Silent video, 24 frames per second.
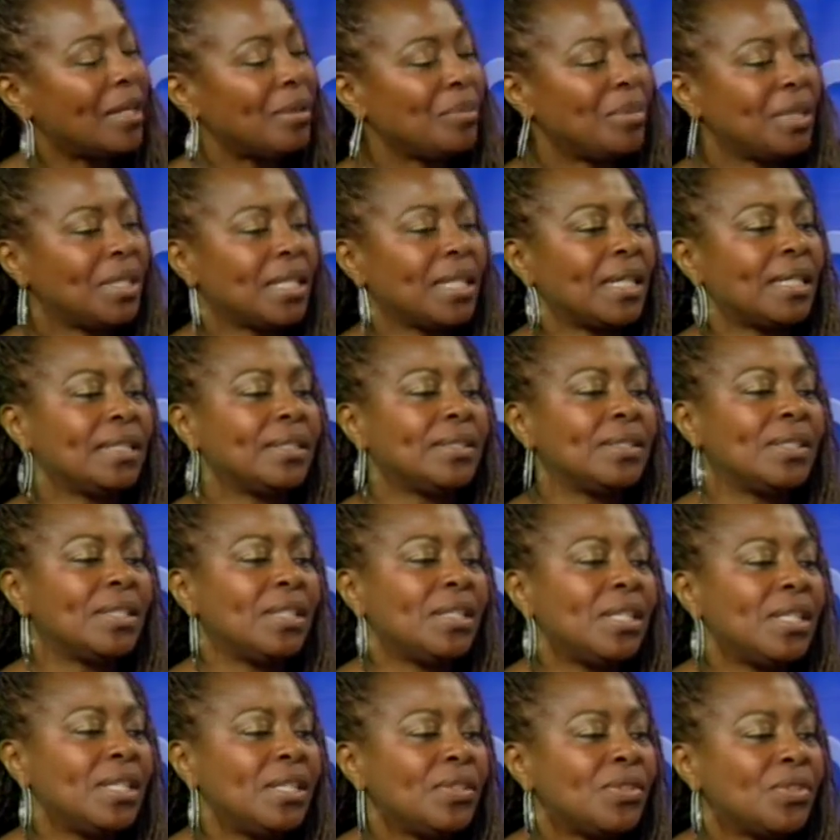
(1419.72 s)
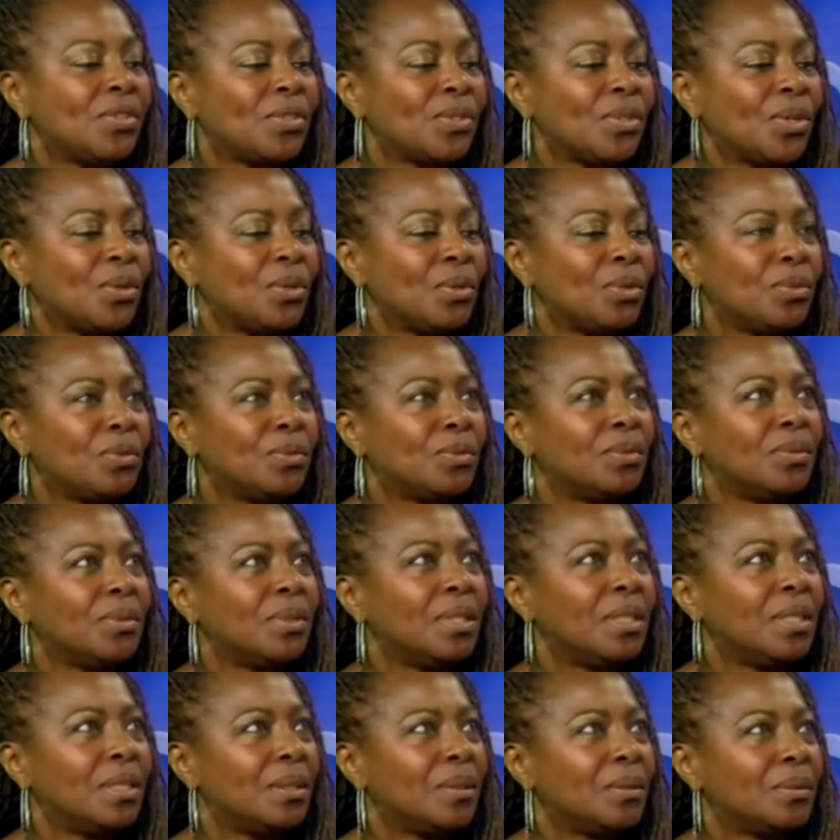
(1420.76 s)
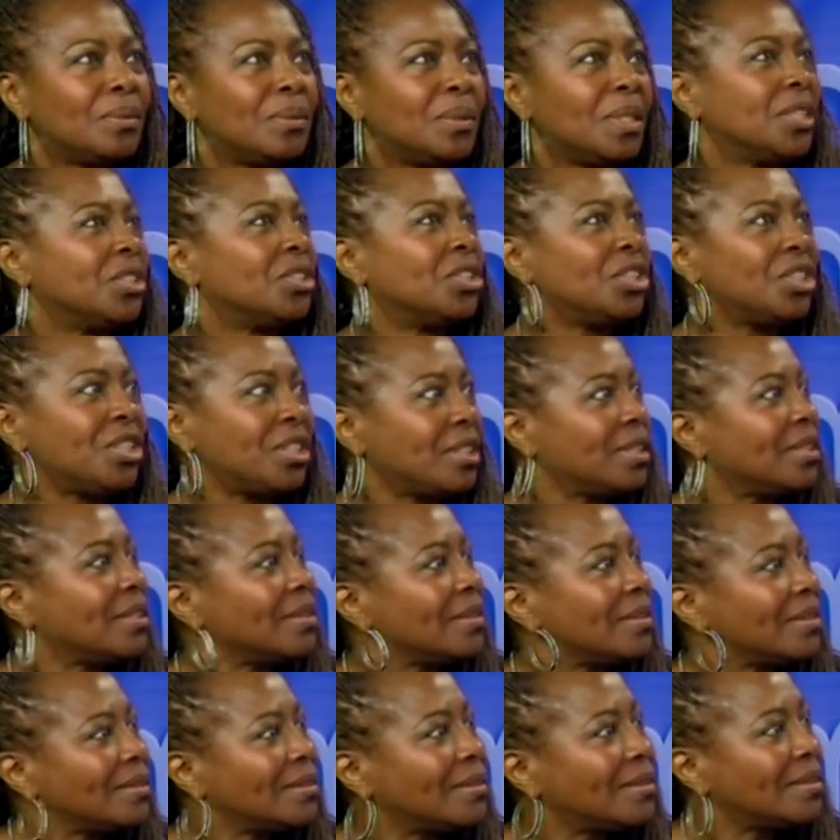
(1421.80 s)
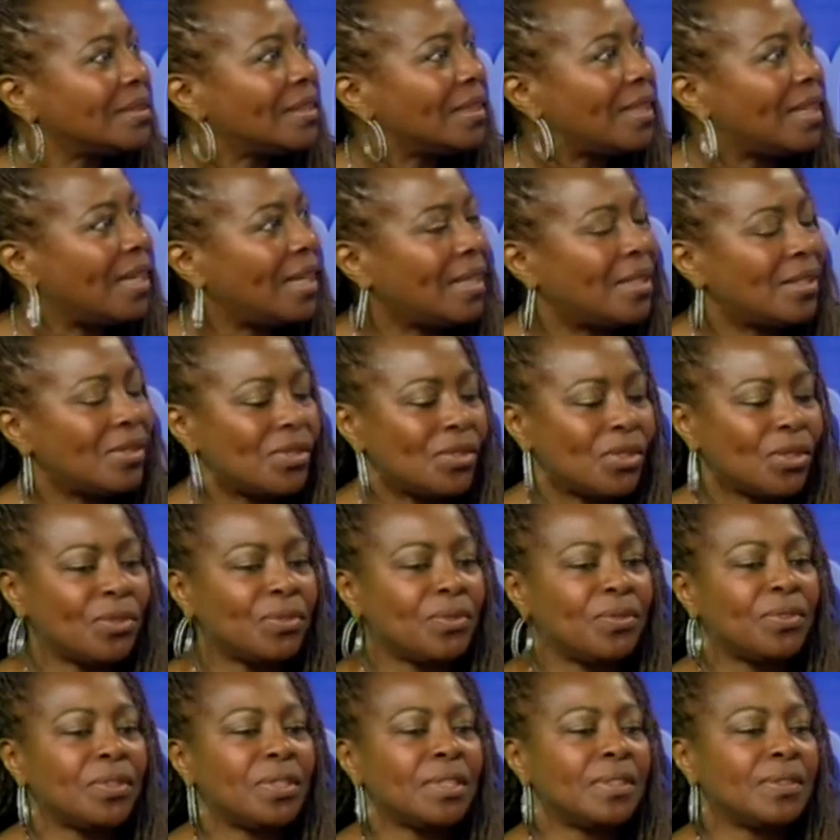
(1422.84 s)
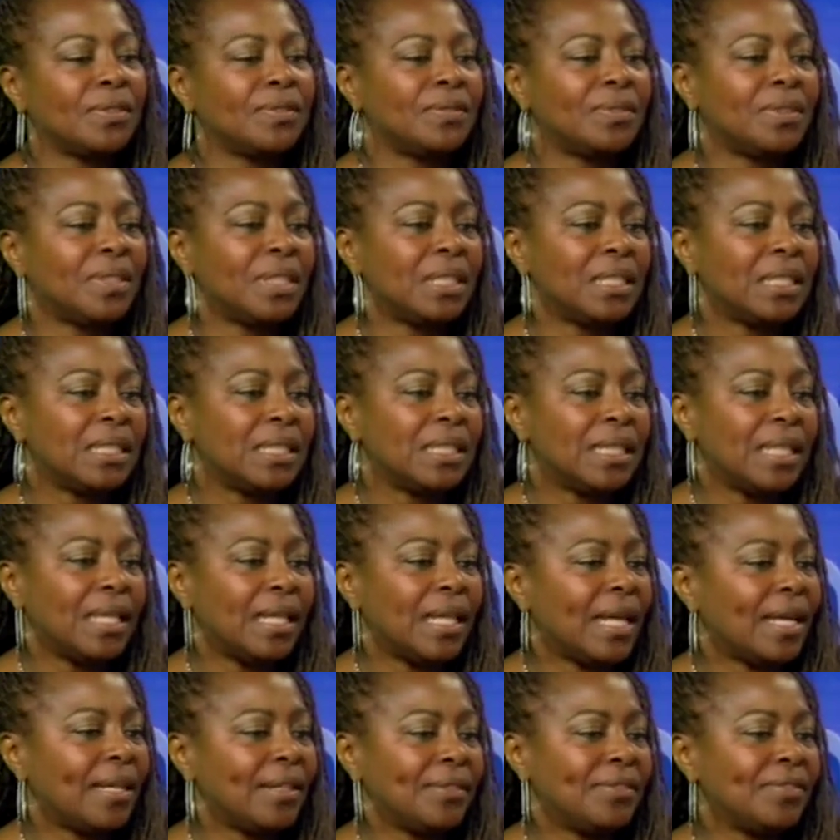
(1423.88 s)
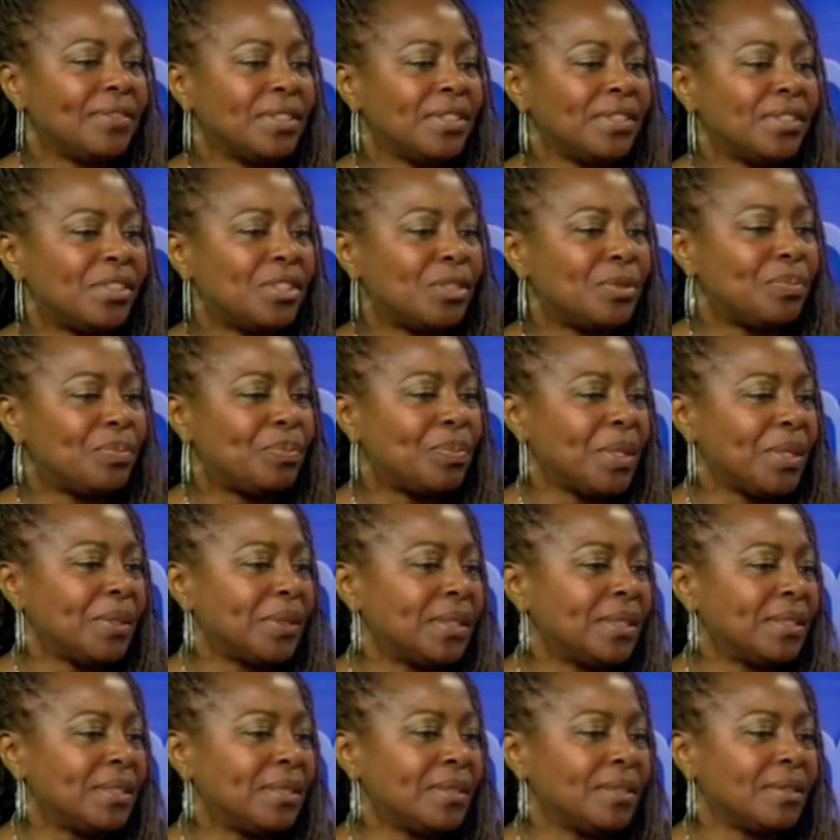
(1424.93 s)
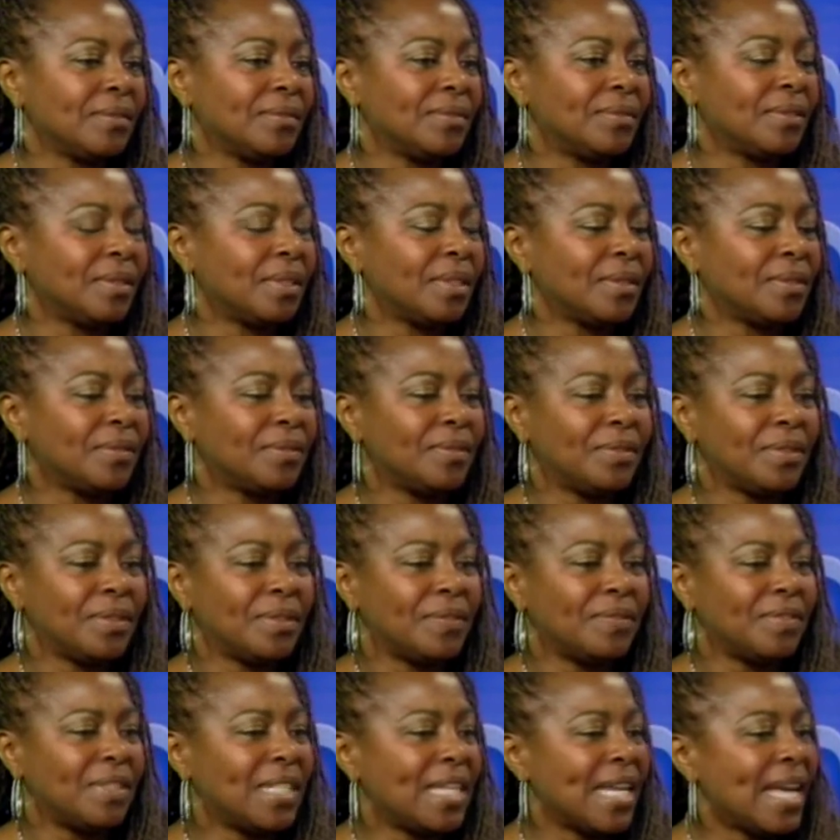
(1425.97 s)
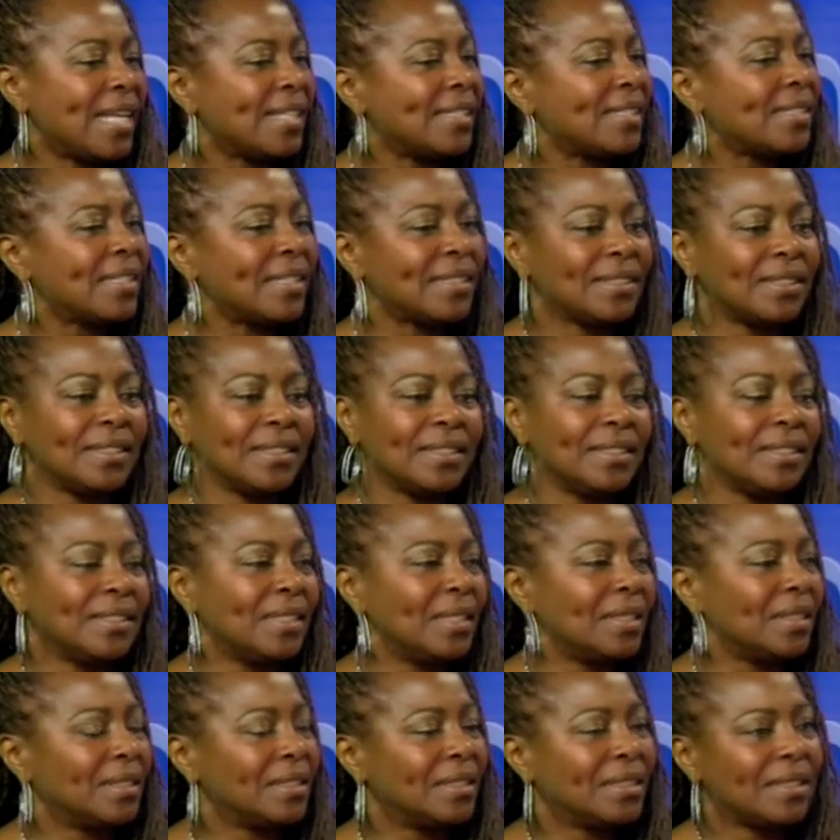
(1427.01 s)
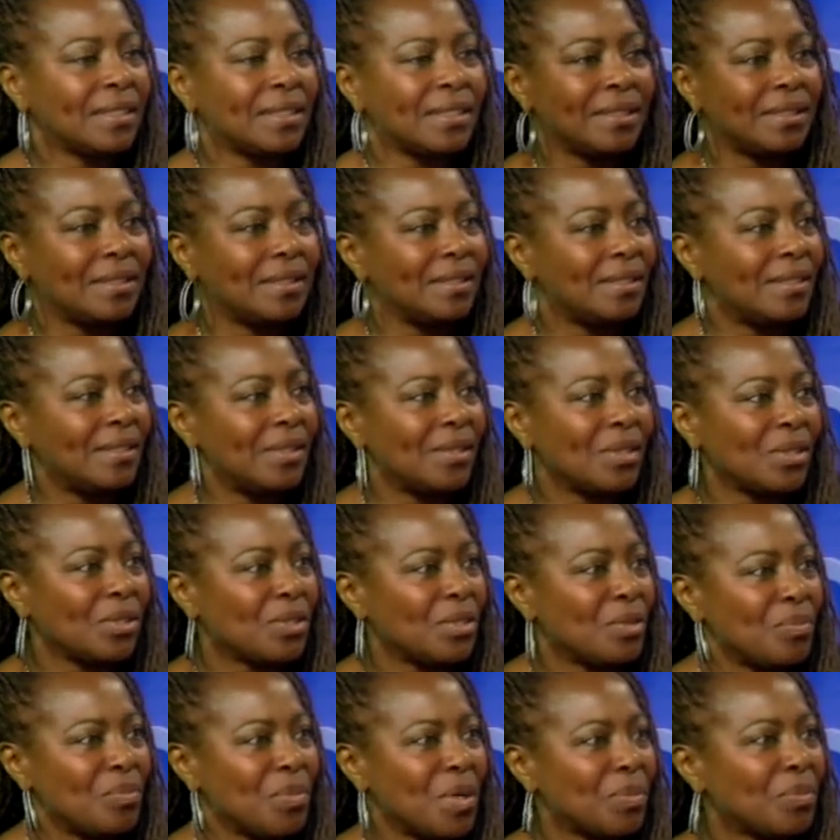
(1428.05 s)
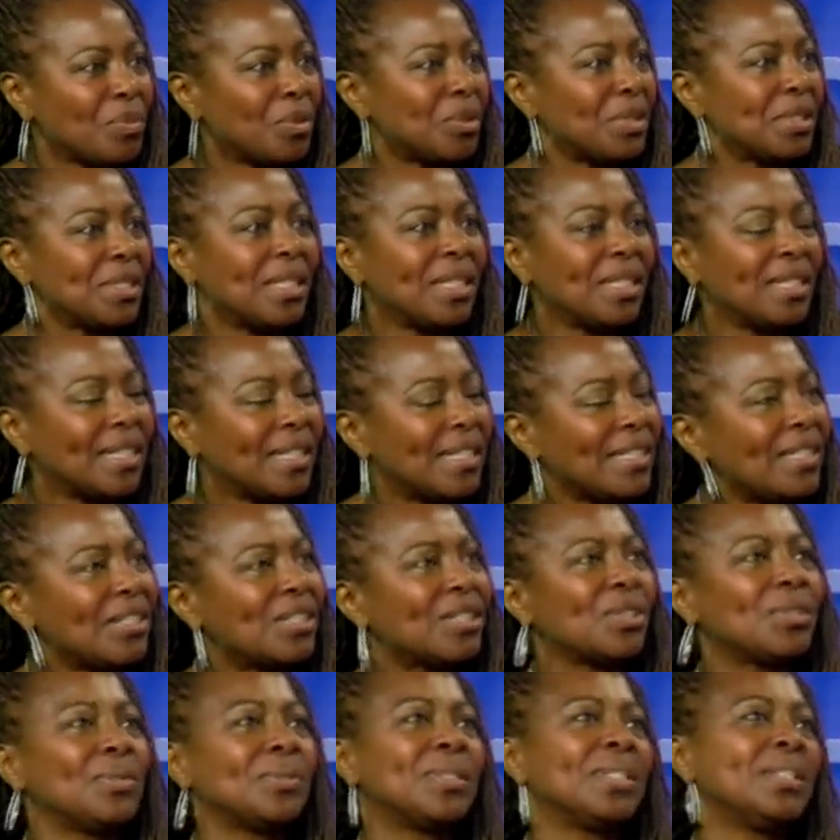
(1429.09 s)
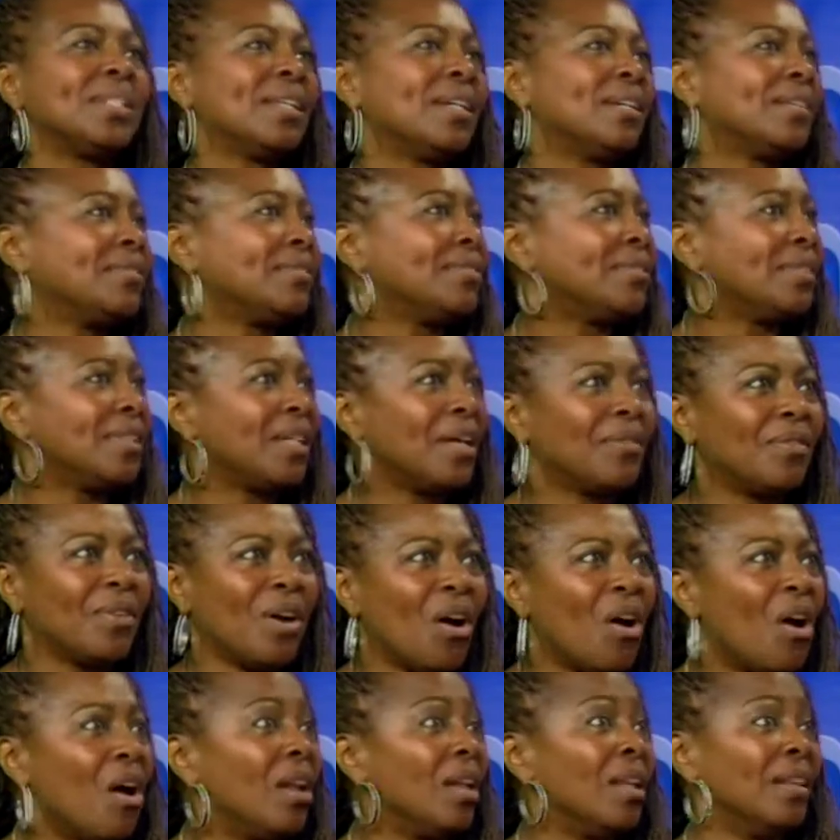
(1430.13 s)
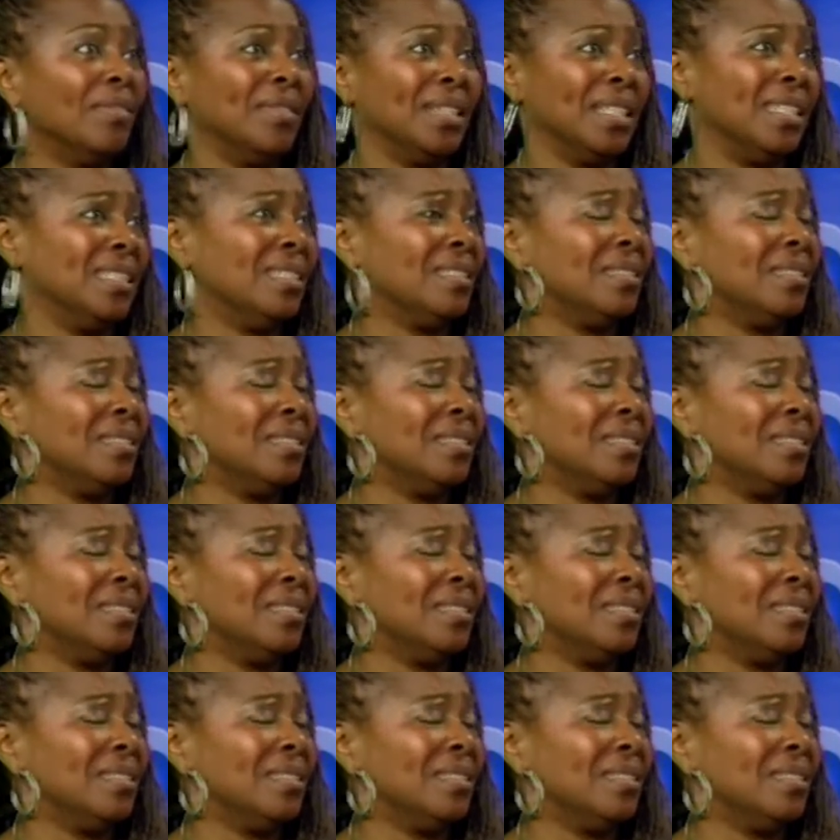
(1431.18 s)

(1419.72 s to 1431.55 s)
because it is so rich and it's so full of life and spirit of, of, of the ancestors and just, you know, the memory and the history of, of all of it.